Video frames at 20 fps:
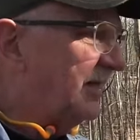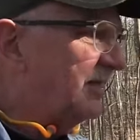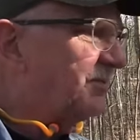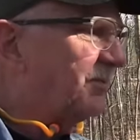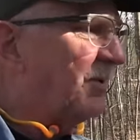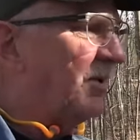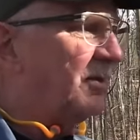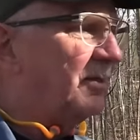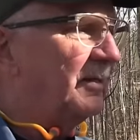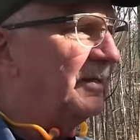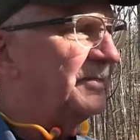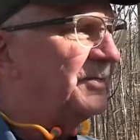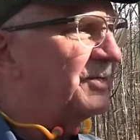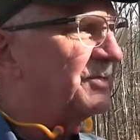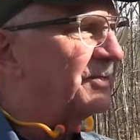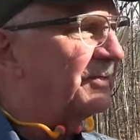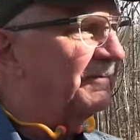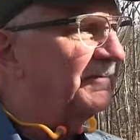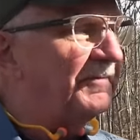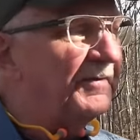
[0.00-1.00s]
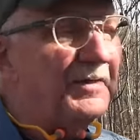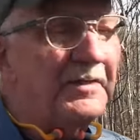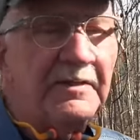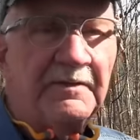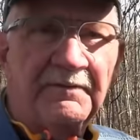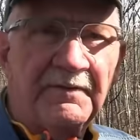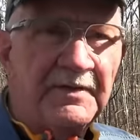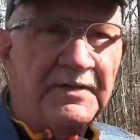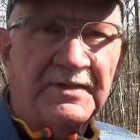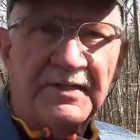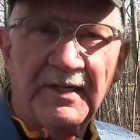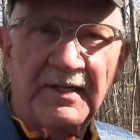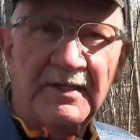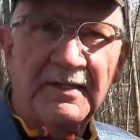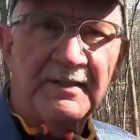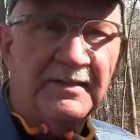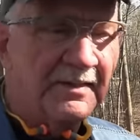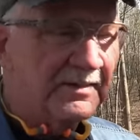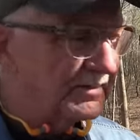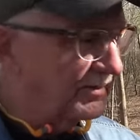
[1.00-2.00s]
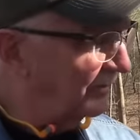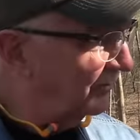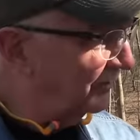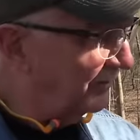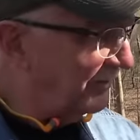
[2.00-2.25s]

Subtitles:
that's partly just the fun of these things, these little